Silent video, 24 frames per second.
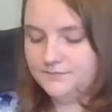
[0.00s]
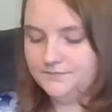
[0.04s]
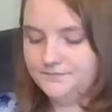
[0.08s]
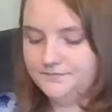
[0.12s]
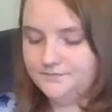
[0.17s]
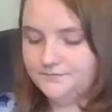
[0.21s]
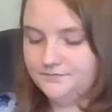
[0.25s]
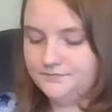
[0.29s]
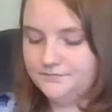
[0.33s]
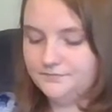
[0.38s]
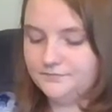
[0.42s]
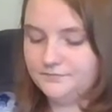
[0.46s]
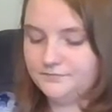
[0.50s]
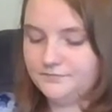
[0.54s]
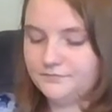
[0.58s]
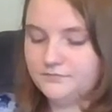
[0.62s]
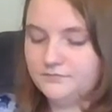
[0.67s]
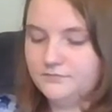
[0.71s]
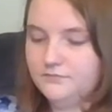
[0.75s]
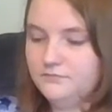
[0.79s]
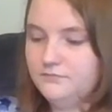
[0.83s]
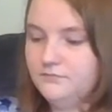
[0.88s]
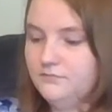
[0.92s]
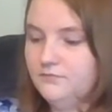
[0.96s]

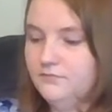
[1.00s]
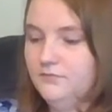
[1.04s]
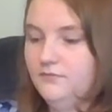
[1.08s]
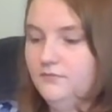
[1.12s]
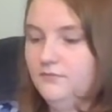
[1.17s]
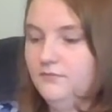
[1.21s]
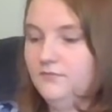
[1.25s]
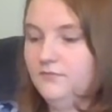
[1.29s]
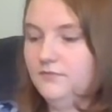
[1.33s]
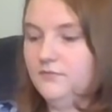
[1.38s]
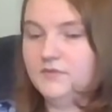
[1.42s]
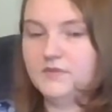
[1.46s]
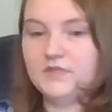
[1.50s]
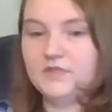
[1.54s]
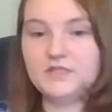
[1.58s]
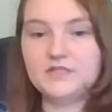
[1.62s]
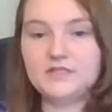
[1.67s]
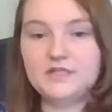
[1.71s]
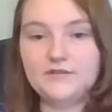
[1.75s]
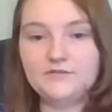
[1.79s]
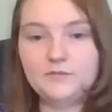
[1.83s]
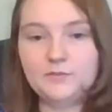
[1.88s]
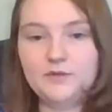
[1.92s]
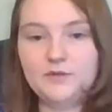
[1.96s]
It doesn't
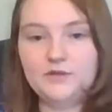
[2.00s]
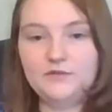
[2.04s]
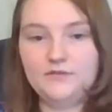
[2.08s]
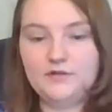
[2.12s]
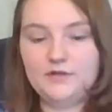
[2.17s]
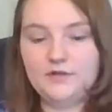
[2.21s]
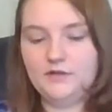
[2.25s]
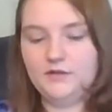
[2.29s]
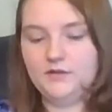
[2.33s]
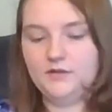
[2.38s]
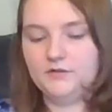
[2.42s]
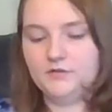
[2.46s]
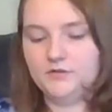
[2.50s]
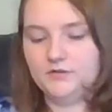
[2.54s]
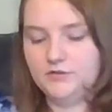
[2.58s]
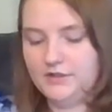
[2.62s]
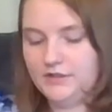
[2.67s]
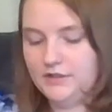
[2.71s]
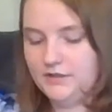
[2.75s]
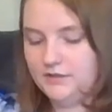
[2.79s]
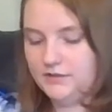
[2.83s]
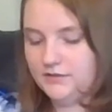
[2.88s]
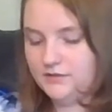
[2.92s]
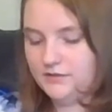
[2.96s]
have to be a very long
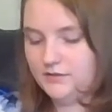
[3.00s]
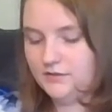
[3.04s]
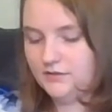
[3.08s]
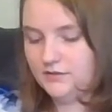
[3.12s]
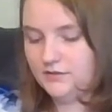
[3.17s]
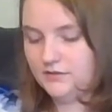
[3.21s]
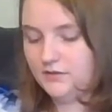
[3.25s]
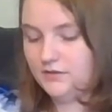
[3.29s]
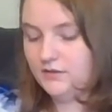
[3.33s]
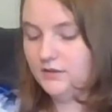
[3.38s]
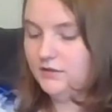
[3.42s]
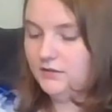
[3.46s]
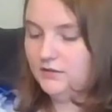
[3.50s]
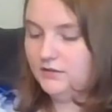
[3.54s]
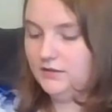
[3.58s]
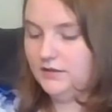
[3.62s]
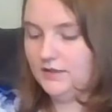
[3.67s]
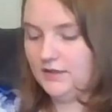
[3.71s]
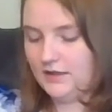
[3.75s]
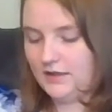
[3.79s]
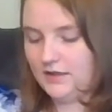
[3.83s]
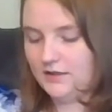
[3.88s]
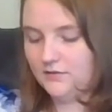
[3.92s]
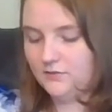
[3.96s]
strand.
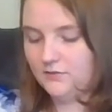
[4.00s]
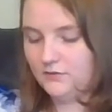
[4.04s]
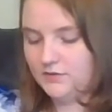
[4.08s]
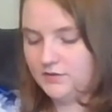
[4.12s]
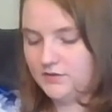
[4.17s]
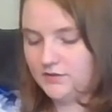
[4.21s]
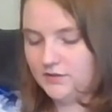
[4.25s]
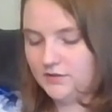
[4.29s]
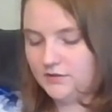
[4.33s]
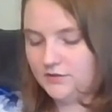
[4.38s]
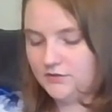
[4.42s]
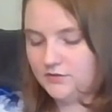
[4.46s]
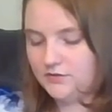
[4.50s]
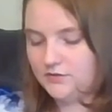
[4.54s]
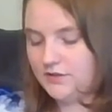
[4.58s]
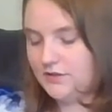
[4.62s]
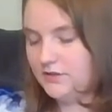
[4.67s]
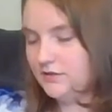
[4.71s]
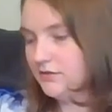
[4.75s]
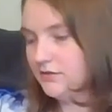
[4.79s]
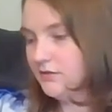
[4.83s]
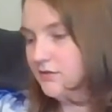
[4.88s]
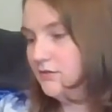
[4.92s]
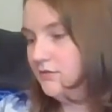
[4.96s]
That kind of was a long
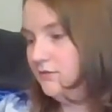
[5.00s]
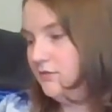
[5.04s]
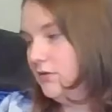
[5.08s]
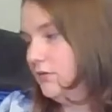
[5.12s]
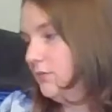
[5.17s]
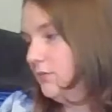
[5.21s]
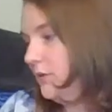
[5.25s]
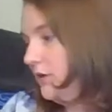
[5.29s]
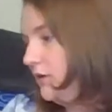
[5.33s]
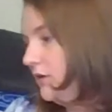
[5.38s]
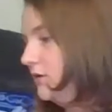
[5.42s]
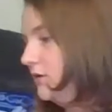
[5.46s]
strand. Oh well.